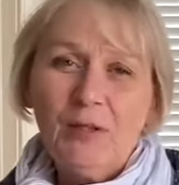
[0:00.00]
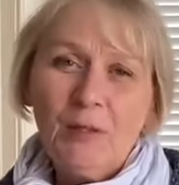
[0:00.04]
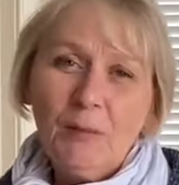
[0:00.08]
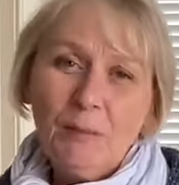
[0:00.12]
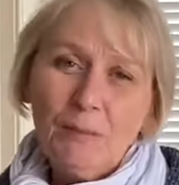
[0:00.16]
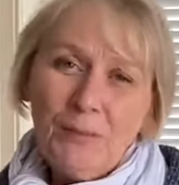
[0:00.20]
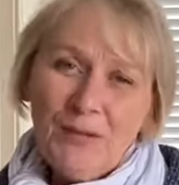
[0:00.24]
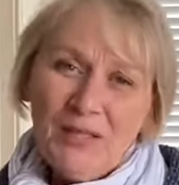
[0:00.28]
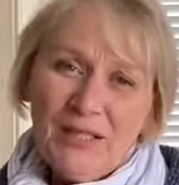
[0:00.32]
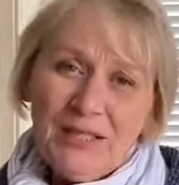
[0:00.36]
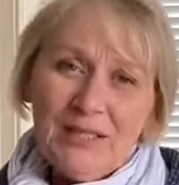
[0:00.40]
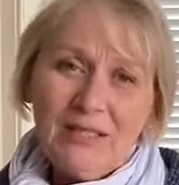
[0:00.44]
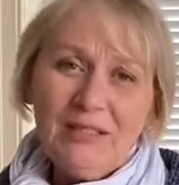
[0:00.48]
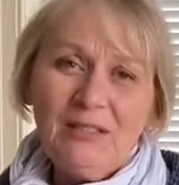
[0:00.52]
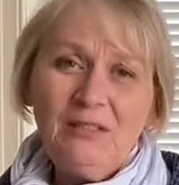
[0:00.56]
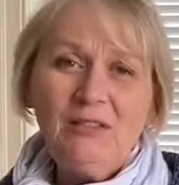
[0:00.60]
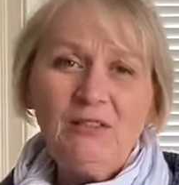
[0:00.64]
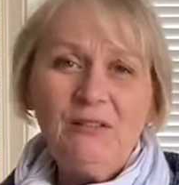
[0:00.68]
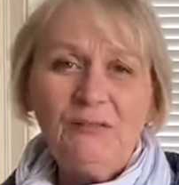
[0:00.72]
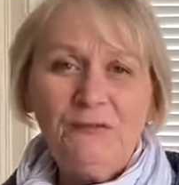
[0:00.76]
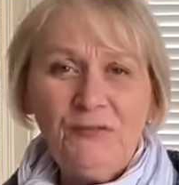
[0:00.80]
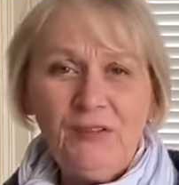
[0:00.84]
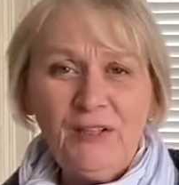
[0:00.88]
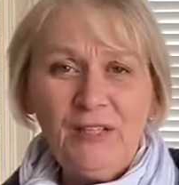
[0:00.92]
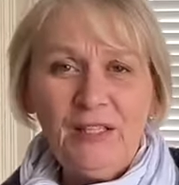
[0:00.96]
begin to
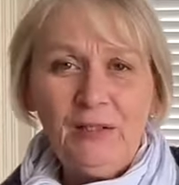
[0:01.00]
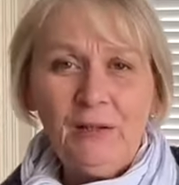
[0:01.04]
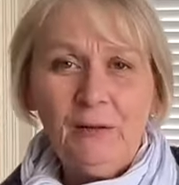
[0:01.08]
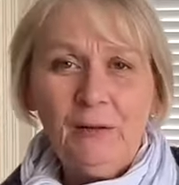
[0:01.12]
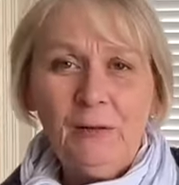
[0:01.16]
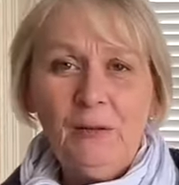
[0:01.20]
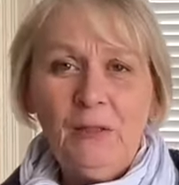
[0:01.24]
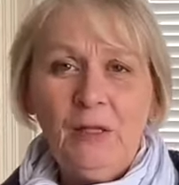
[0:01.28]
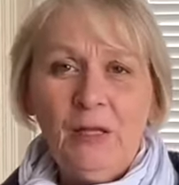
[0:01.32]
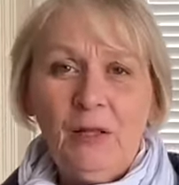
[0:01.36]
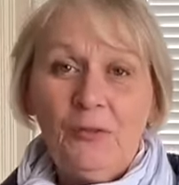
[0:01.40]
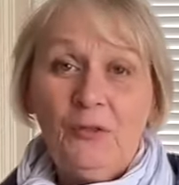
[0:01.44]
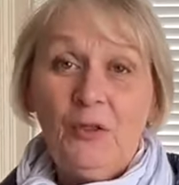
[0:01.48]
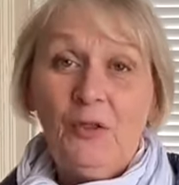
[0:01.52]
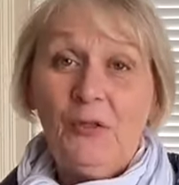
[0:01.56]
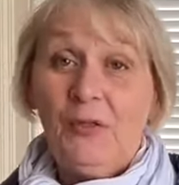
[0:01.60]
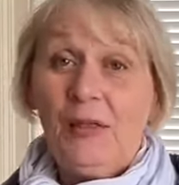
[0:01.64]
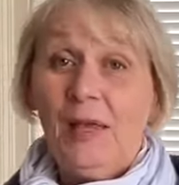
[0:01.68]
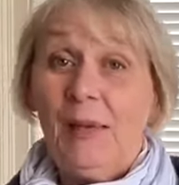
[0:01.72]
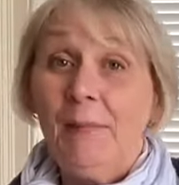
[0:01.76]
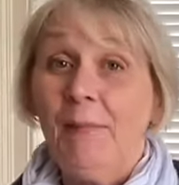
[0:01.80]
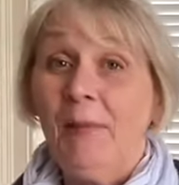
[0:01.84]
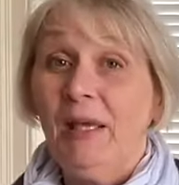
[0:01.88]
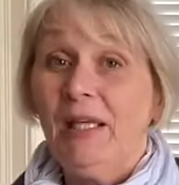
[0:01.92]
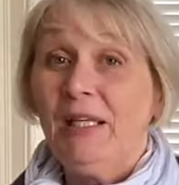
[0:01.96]
feel that
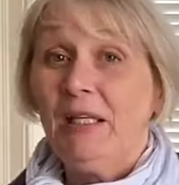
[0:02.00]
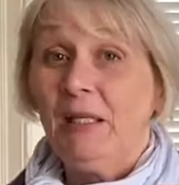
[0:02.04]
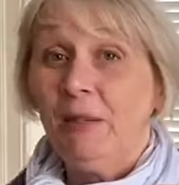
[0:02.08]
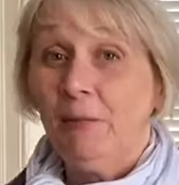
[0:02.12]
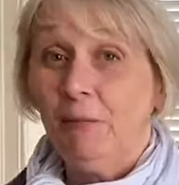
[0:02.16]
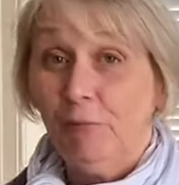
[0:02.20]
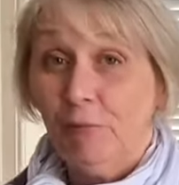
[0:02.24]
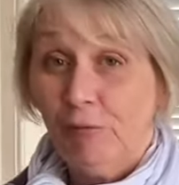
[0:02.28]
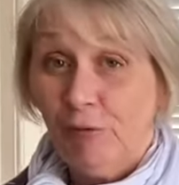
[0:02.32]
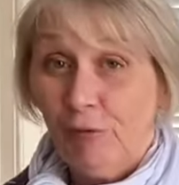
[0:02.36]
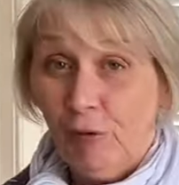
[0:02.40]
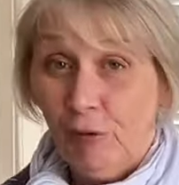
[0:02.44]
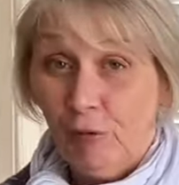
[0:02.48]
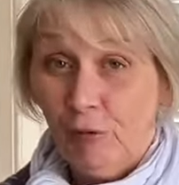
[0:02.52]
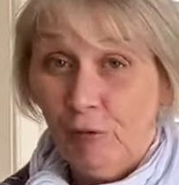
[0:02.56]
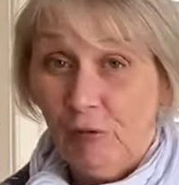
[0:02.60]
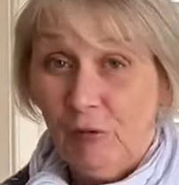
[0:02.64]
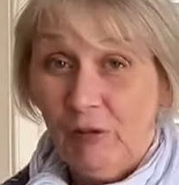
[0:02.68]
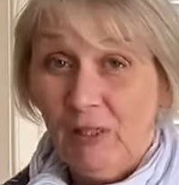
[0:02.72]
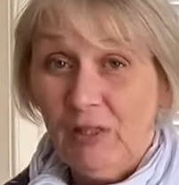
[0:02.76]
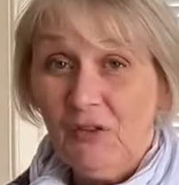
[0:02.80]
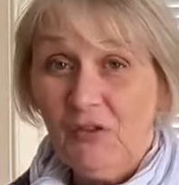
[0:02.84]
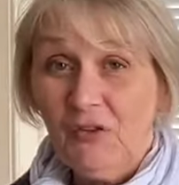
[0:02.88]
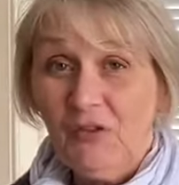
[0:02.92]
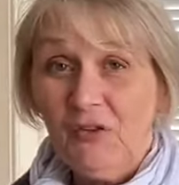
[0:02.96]
they're making
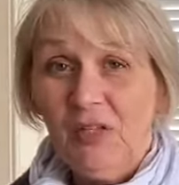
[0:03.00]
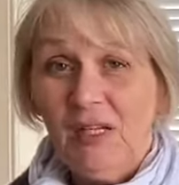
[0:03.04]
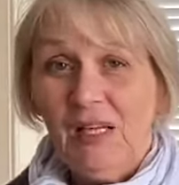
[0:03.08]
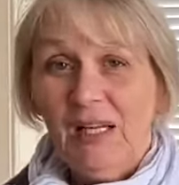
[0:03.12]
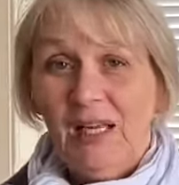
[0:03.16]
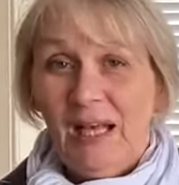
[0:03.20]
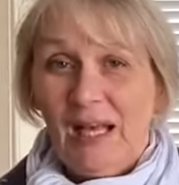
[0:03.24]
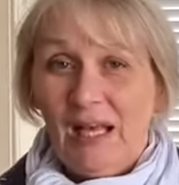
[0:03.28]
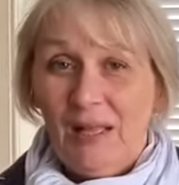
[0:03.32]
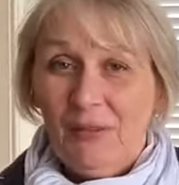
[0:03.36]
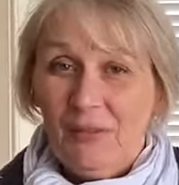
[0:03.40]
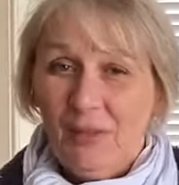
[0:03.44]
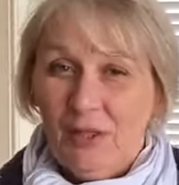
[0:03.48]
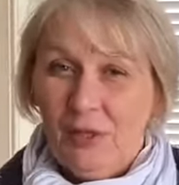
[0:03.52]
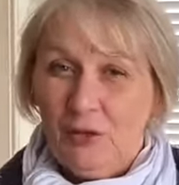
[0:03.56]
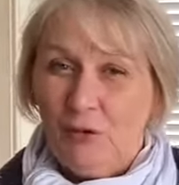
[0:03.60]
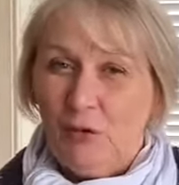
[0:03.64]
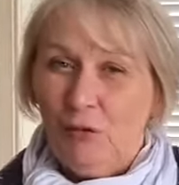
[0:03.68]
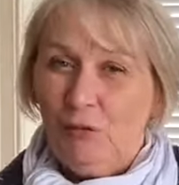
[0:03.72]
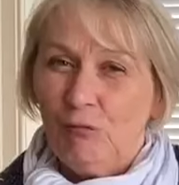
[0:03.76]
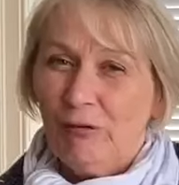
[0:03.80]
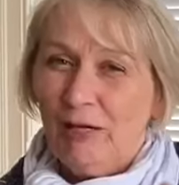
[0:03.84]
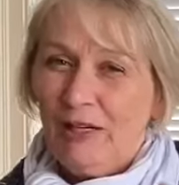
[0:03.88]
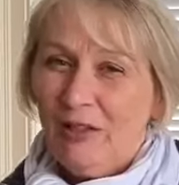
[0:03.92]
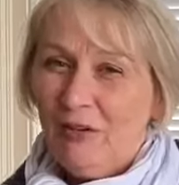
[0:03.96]
progress and then
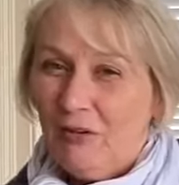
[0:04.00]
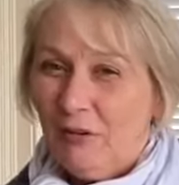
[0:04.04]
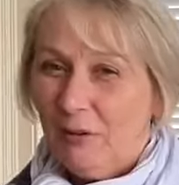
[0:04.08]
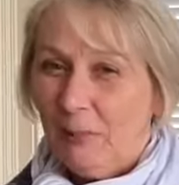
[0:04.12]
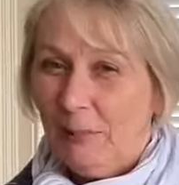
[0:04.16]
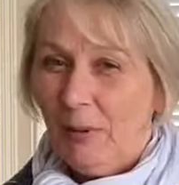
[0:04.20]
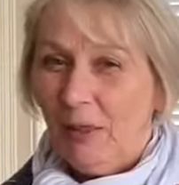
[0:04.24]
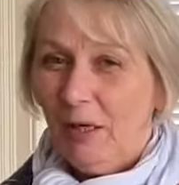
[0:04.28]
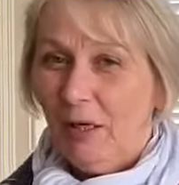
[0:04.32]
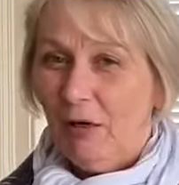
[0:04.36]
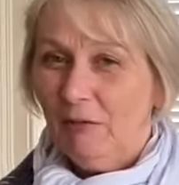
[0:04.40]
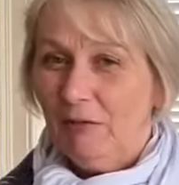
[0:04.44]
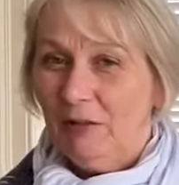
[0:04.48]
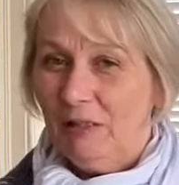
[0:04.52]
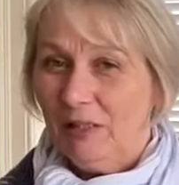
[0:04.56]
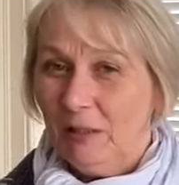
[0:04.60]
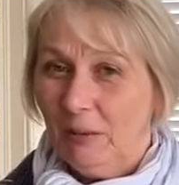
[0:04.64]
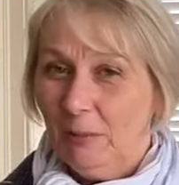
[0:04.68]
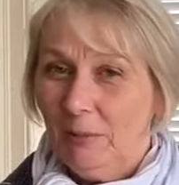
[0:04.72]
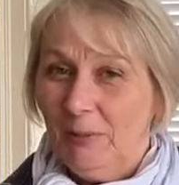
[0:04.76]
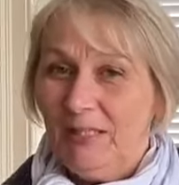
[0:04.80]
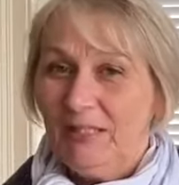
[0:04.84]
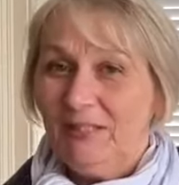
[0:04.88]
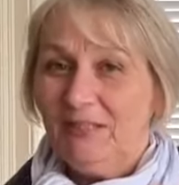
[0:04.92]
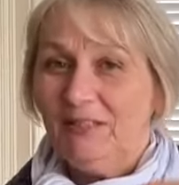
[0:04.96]
you raise the bar a little
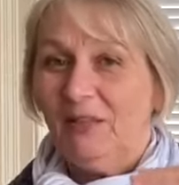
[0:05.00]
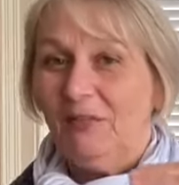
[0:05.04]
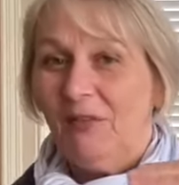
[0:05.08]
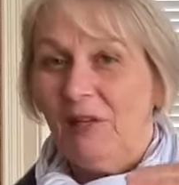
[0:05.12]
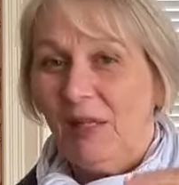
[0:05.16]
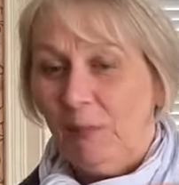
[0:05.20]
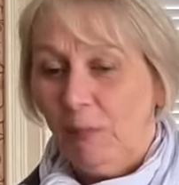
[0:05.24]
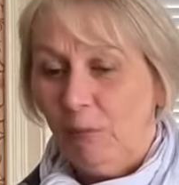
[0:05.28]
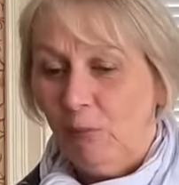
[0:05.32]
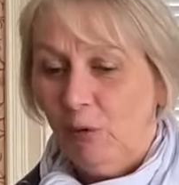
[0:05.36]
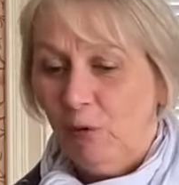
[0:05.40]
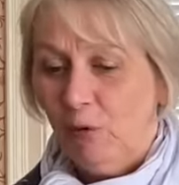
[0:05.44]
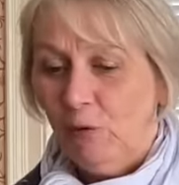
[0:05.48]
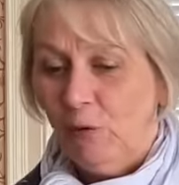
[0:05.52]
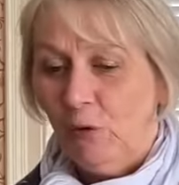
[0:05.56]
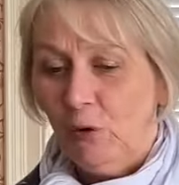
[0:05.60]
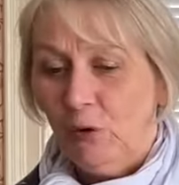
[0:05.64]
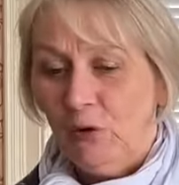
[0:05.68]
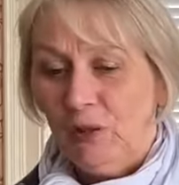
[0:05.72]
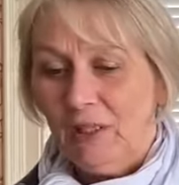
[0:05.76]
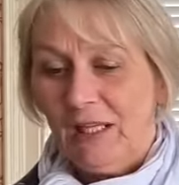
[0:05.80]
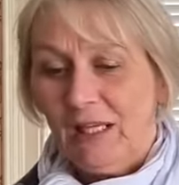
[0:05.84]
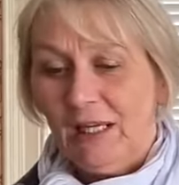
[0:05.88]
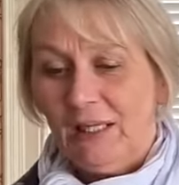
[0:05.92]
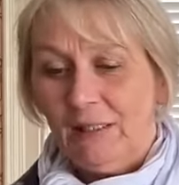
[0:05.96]
bit and they move on
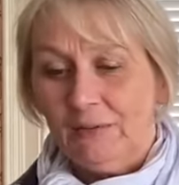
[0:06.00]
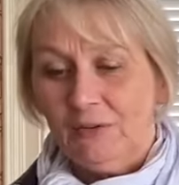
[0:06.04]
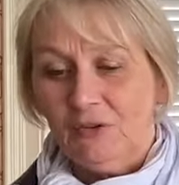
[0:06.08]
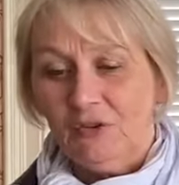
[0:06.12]
again.